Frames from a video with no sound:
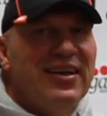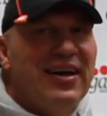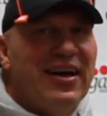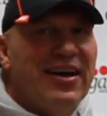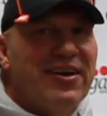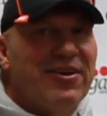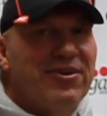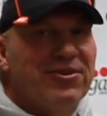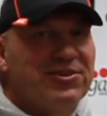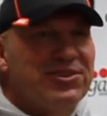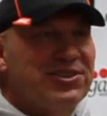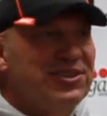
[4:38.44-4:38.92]

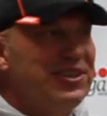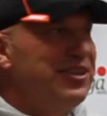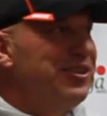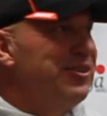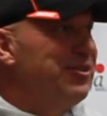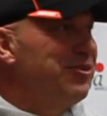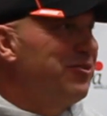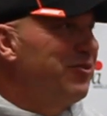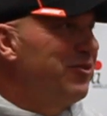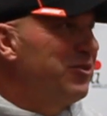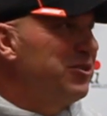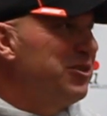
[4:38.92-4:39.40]
Idaho State
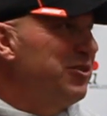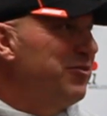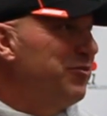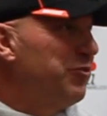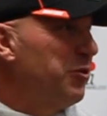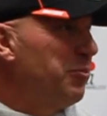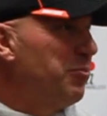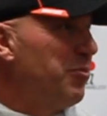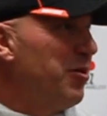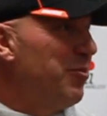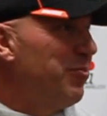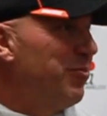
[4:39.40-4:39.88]
University
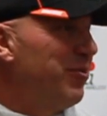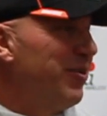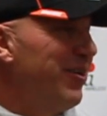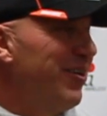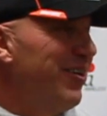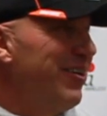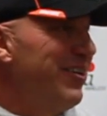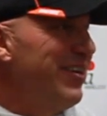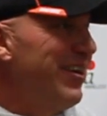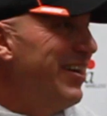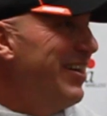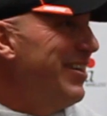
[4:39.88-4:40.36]
football
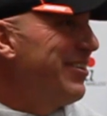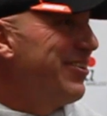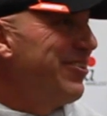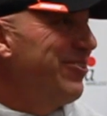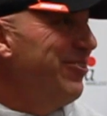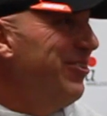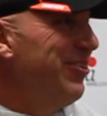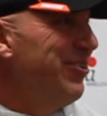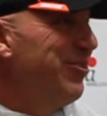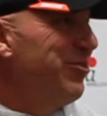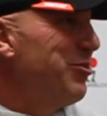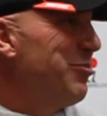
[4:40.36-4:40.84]
player, yet he
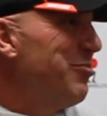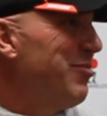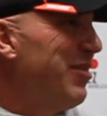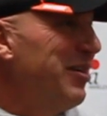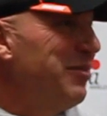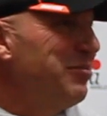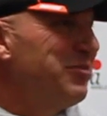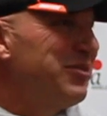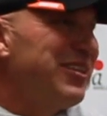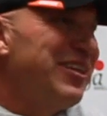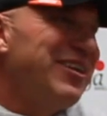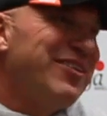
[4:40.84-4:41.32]
couldn't do it by
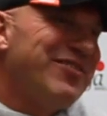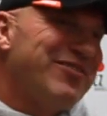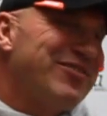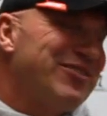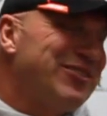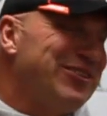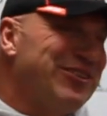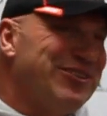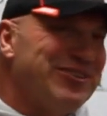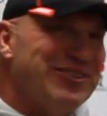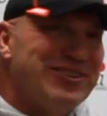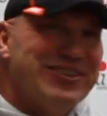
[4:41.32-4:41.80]
himself.
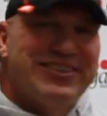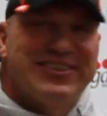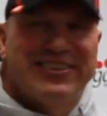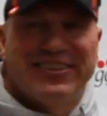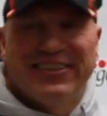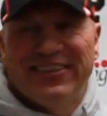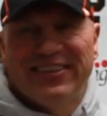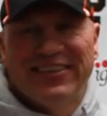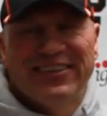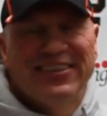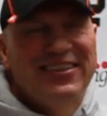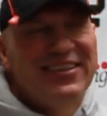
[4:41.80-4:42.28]
So it's
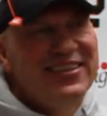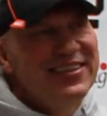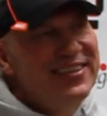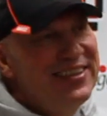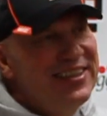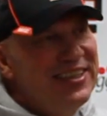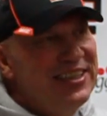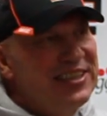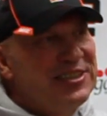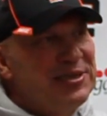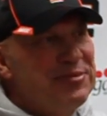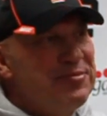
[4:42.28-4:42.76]

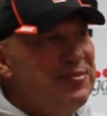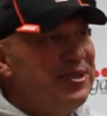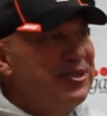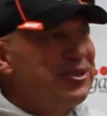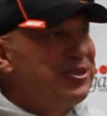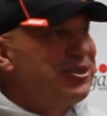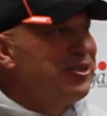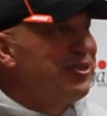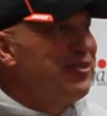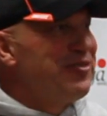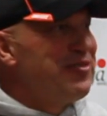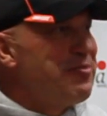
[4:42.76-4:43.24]
a
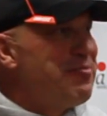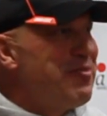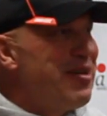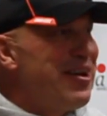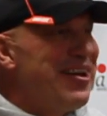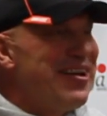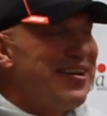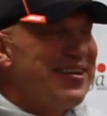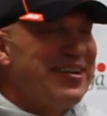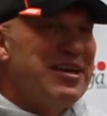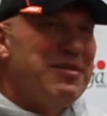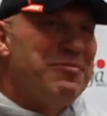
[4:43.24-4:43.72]
measure of the
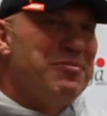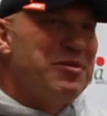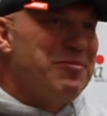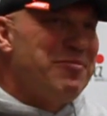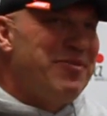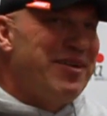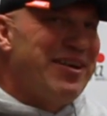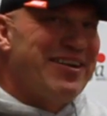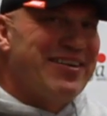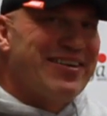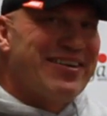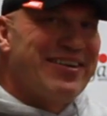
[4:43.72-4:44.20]
band, keeping the
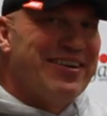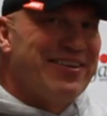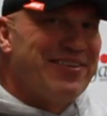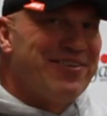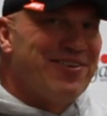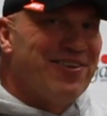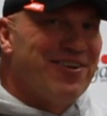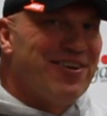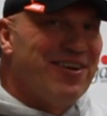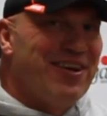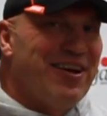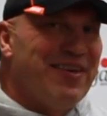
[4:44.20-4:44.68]
band
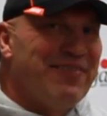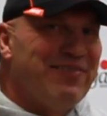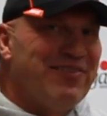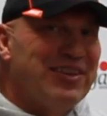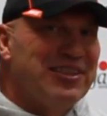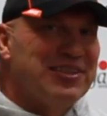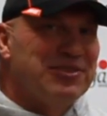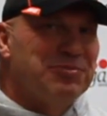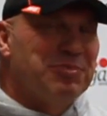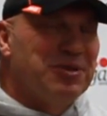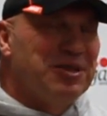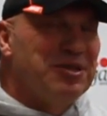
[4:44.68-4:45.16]
together on
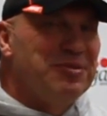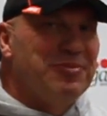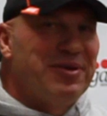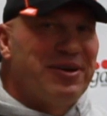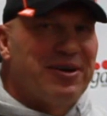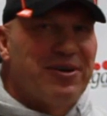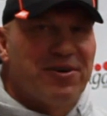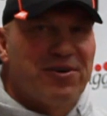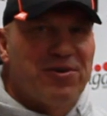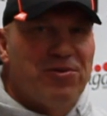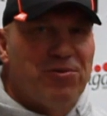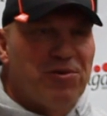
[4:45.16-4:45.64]
offense, playing
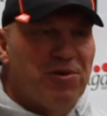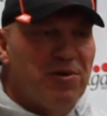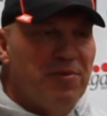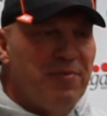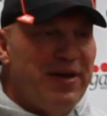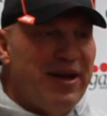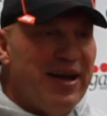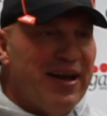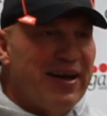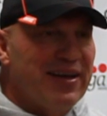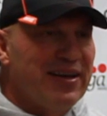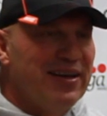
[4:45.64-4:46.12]
better
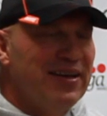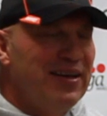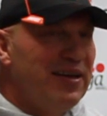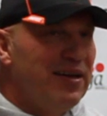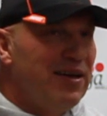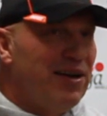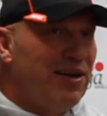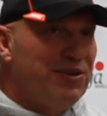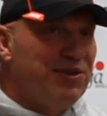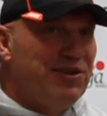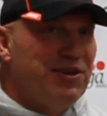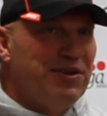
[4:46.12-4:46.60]
quarterback.
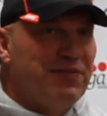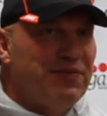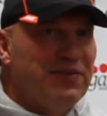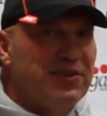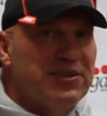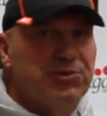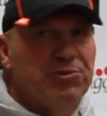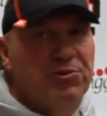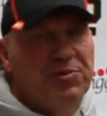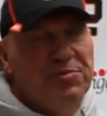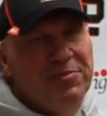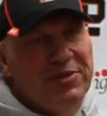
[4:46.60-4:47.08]
On
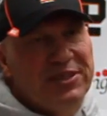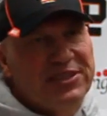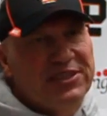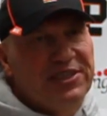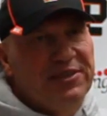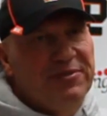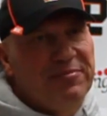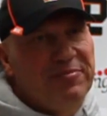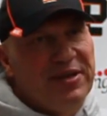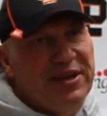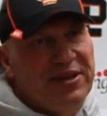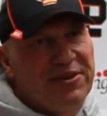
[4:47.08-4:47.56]
defense, we must
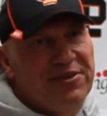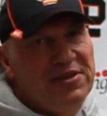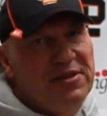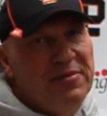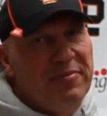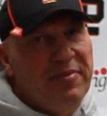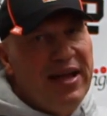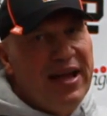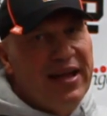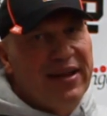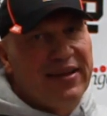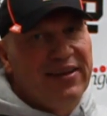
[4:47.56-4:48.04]
get better at the
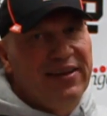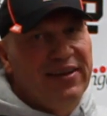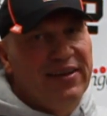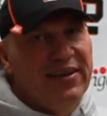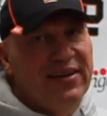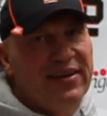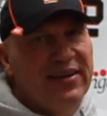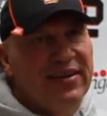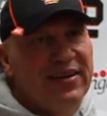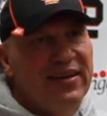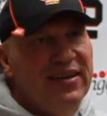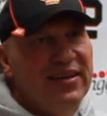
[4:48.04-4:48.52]
back
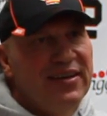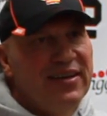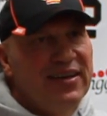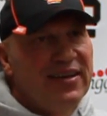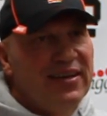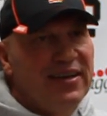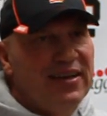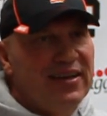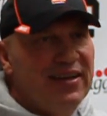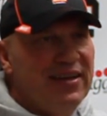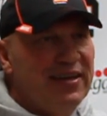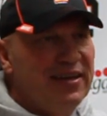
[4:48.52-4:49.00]
end,
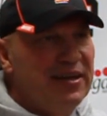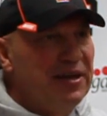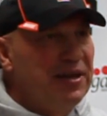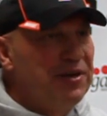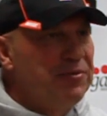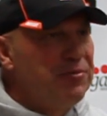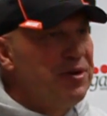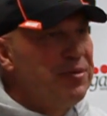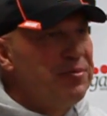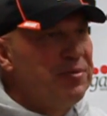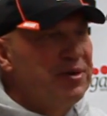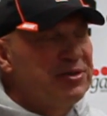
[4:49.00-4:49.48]

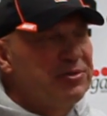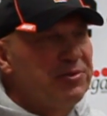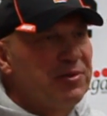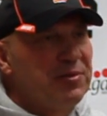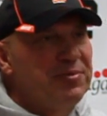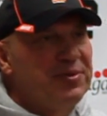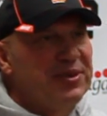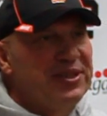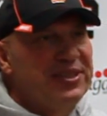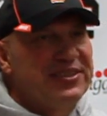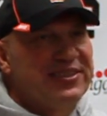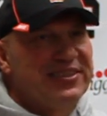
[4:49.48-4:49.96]
and we must
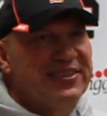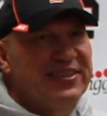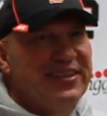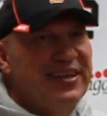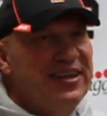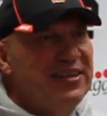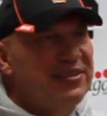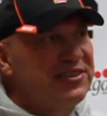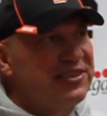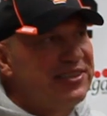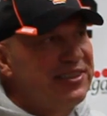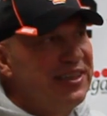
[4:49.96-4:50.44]
replace an
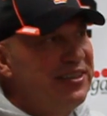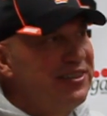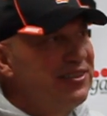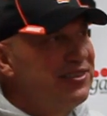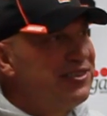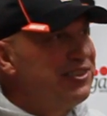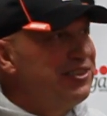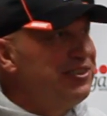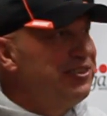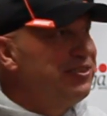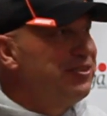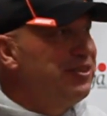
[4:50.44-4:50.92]
outstanding
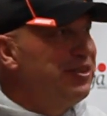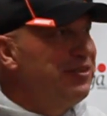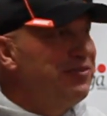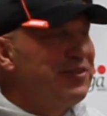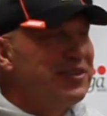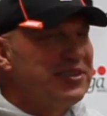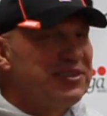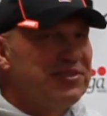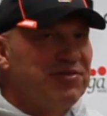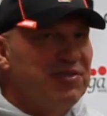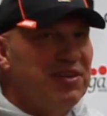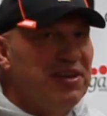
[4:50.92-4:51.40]
senior
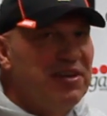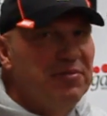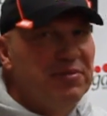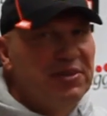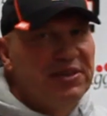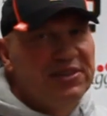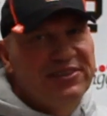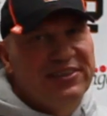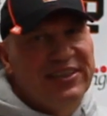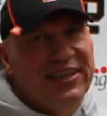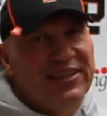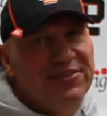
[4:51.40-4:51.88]
defensive
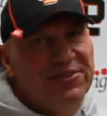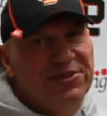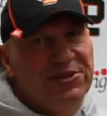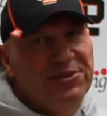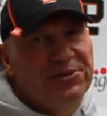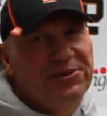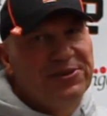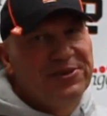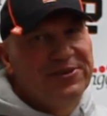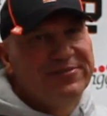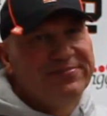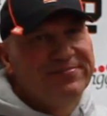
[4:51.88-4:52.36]
lineman in Tyler
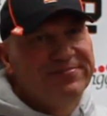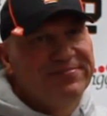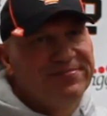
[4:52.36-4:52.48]
Cooter.